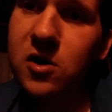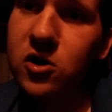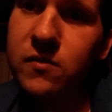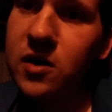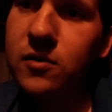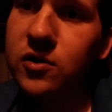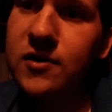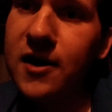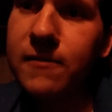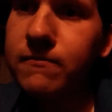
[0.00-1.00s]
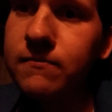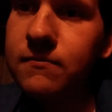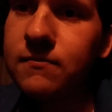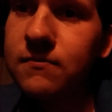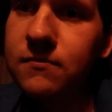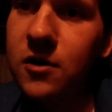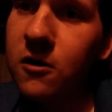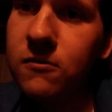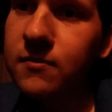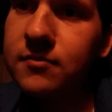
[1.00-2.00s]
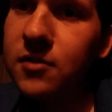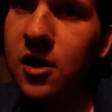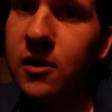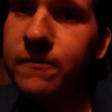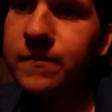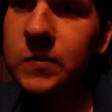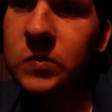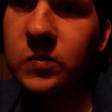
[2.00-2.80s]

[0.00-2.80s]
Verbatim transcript: I'm not gonna be able to do that. No, I'm not.